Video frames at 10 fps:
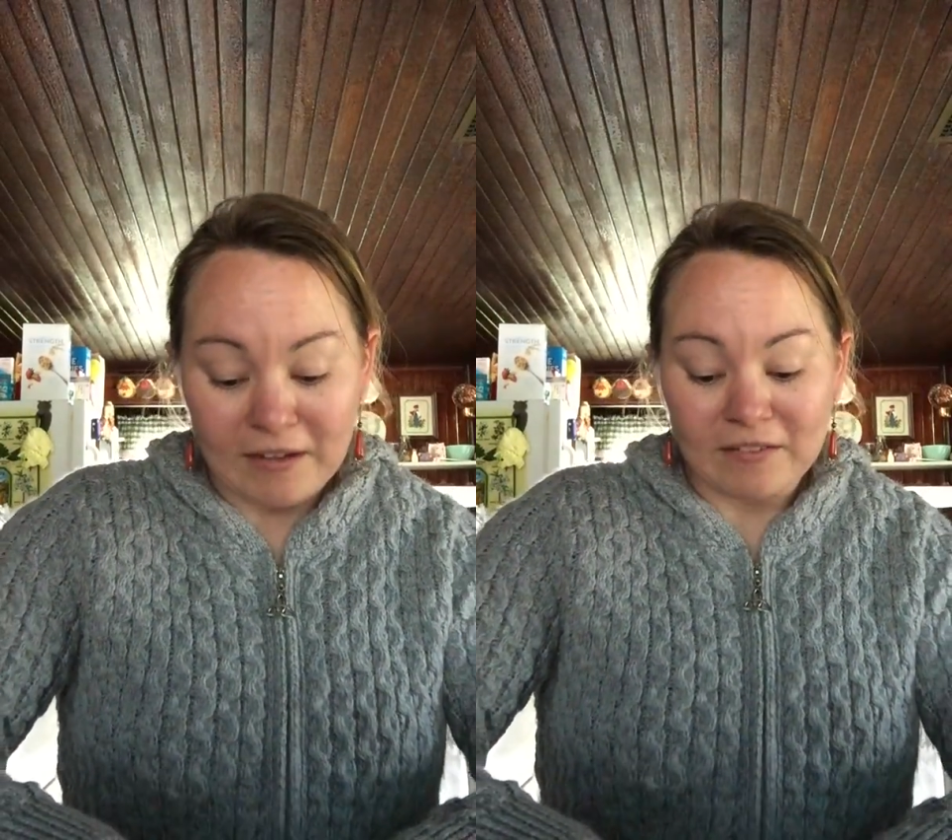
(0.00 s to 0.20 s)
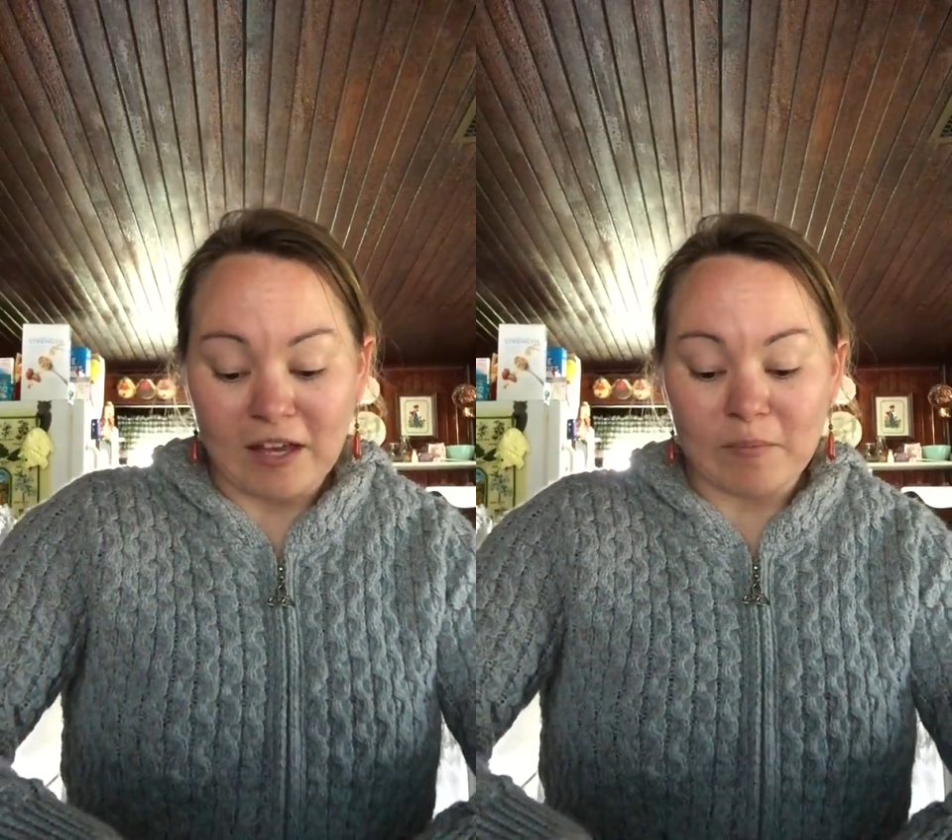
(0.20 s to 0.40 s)

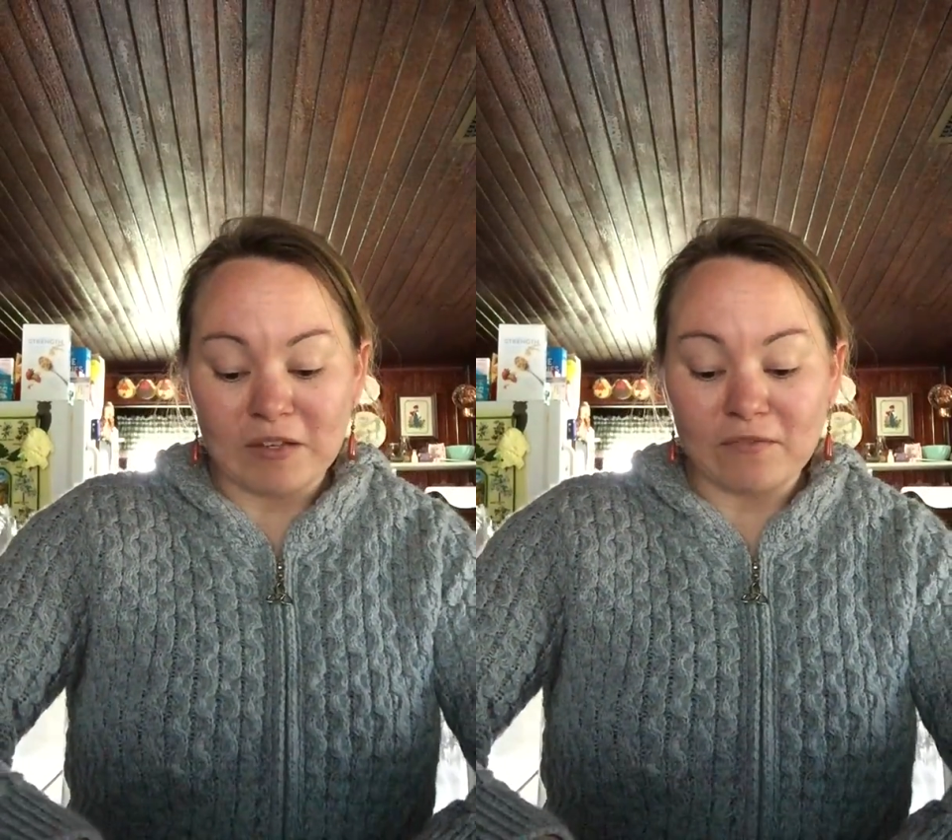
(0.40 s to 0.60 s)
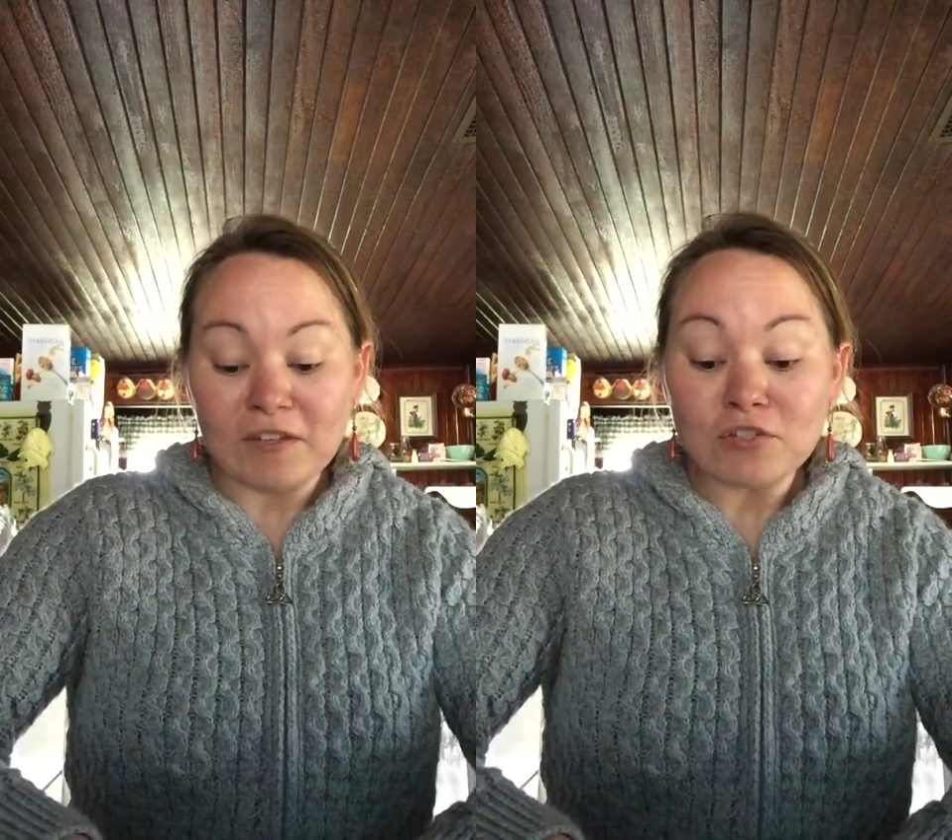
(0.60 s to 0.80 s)
at a time
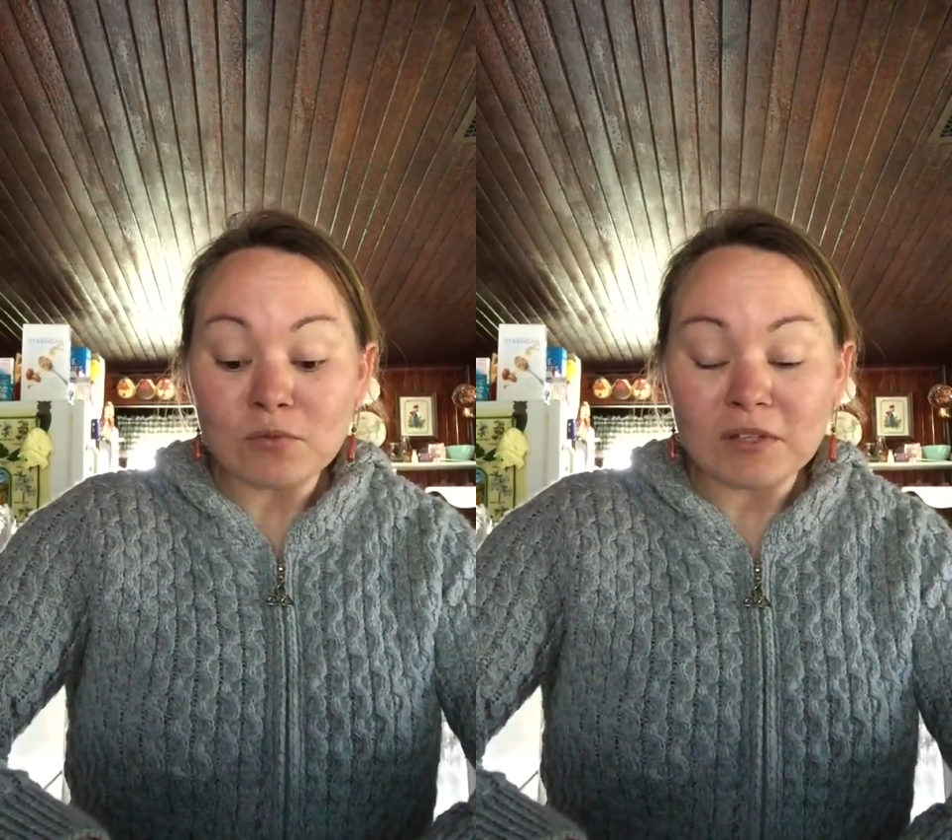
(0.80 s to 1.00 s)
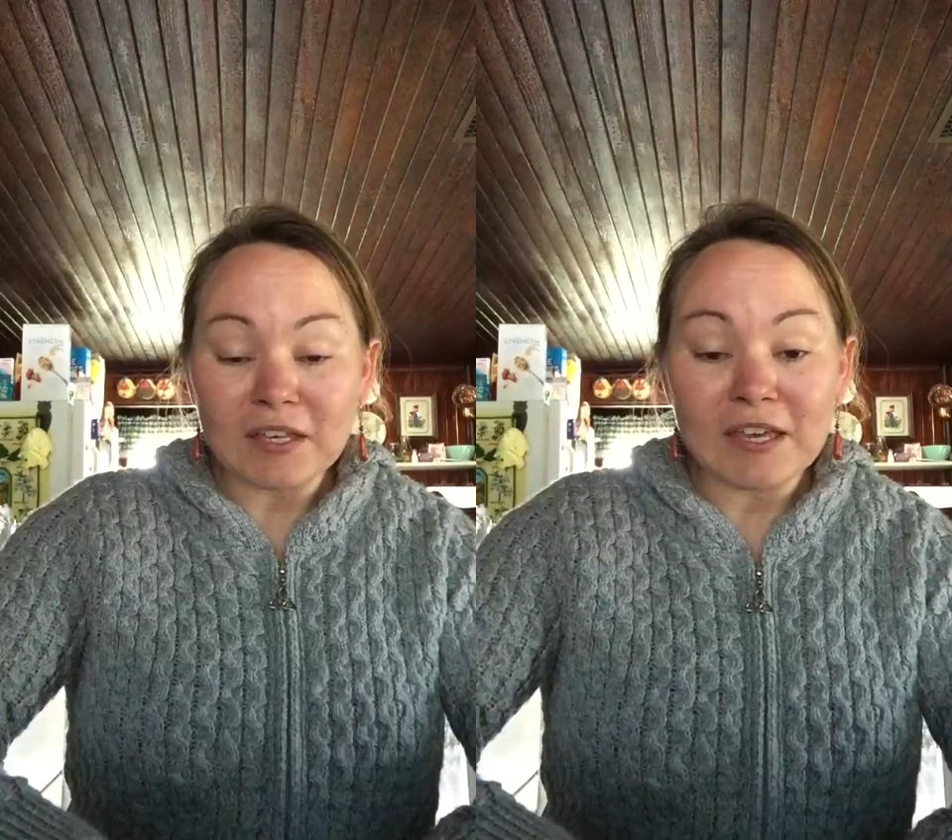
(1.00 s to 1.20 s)

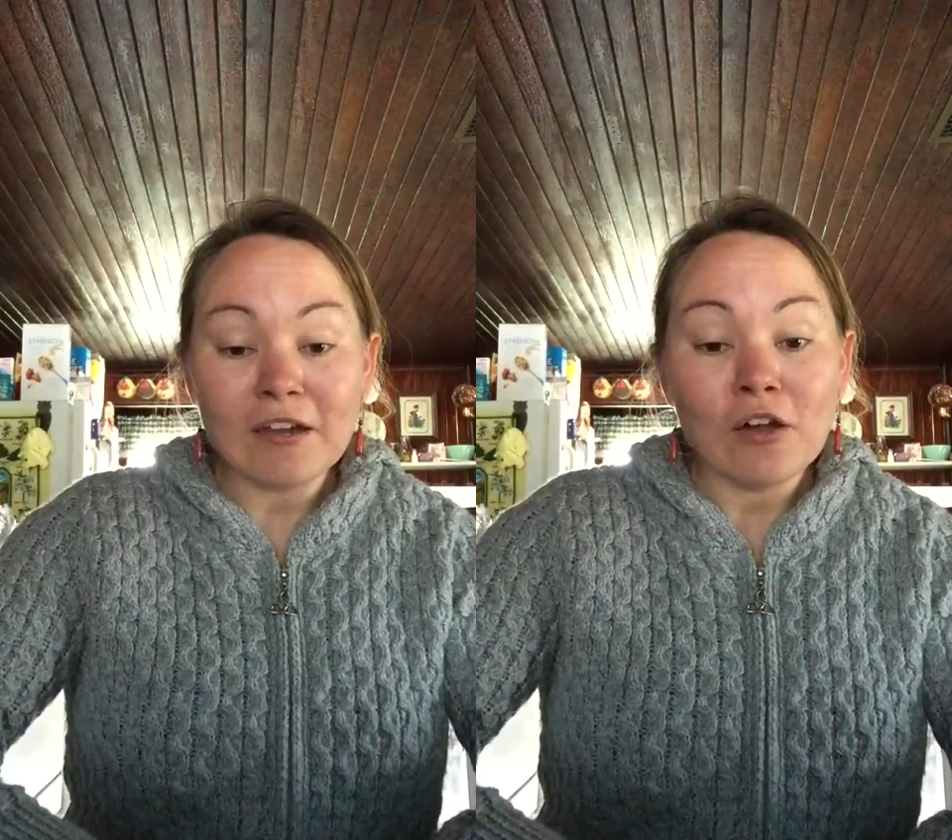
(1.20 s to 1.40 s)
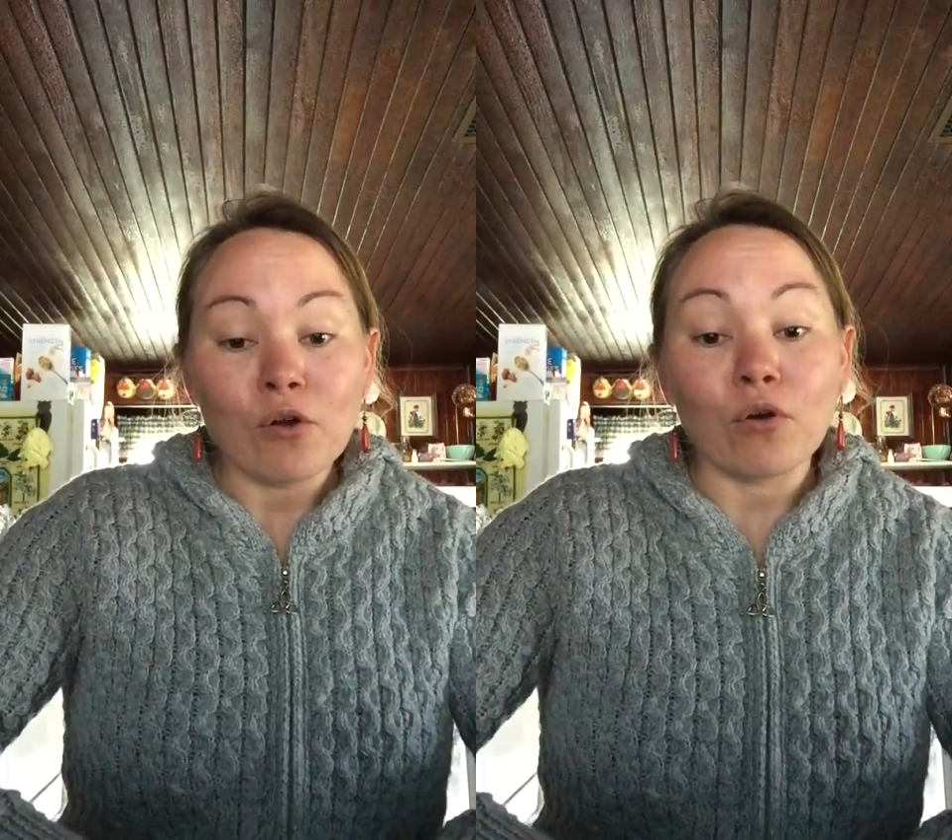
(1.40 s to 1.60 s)
individually,